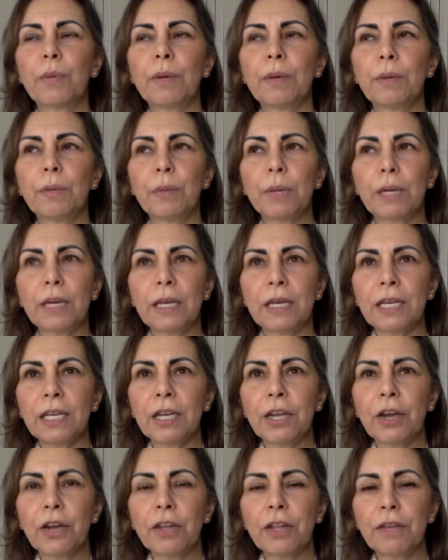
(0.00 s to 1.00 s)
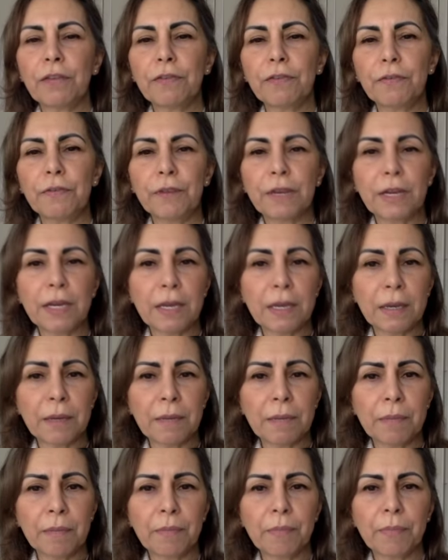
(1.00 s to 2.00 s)
The
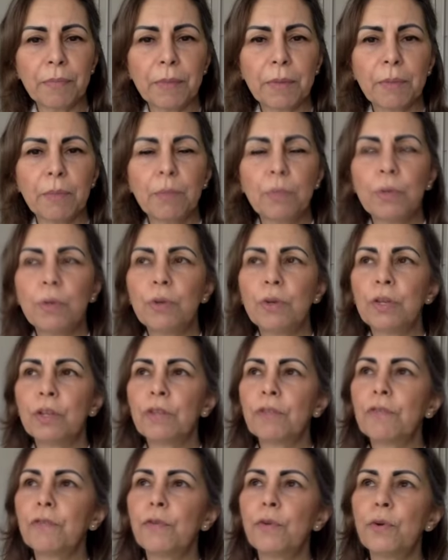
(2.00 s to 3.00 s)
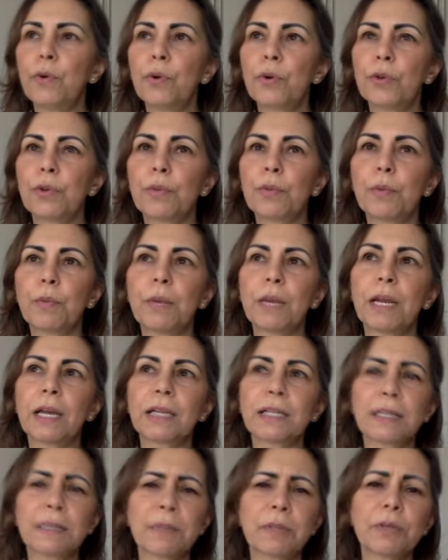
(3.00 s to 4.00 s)
Moon in the fourth will be
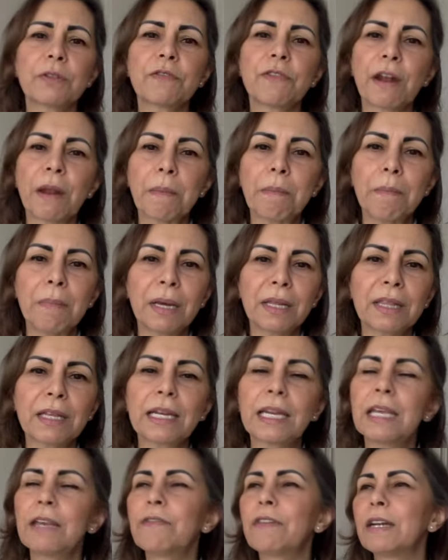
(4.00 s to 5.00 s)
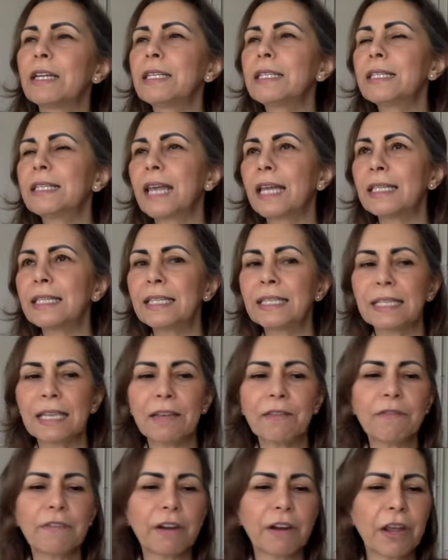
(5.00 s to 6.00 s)
like somebody who's very motherly, very
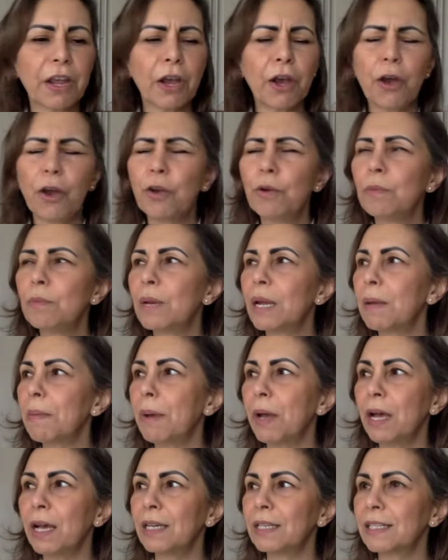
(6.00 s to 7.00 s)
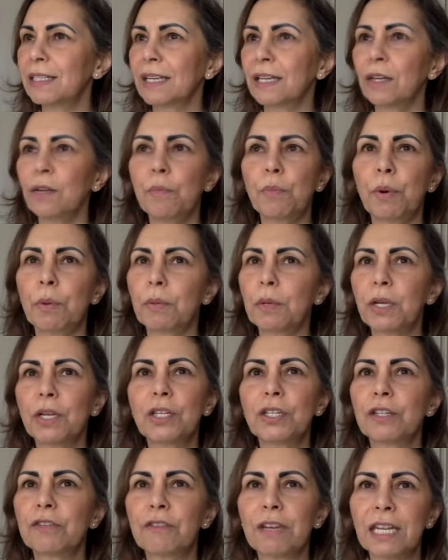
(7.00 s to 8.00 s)
sensitive, very homely person. You
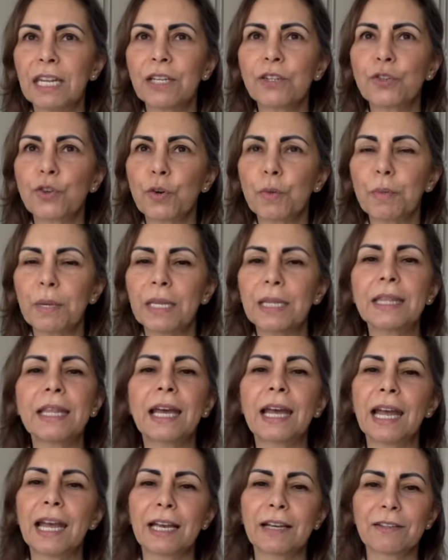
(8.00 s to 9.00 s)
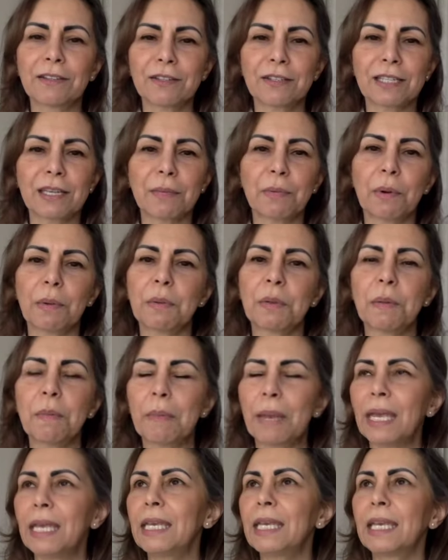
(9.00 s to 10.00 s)
probably really enjoy being in their house because they're probably
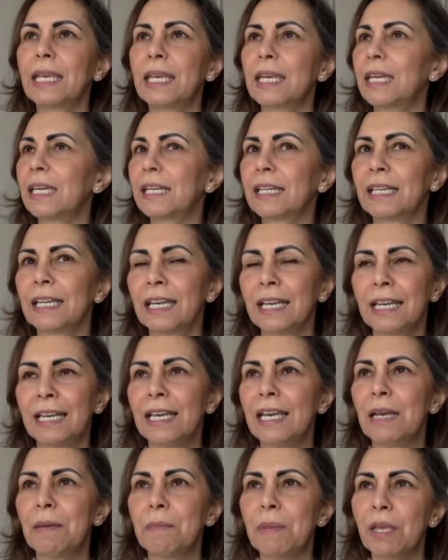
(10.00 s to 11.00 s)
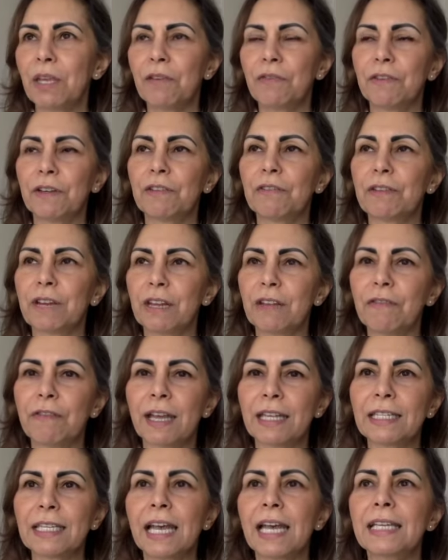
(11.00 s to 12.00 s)
baking and make you feel really
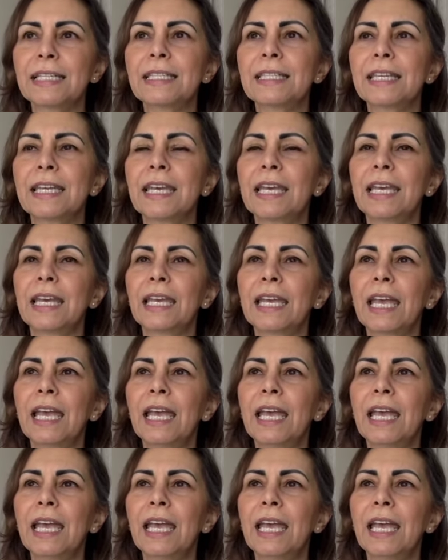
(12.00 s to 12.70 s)
fantastic.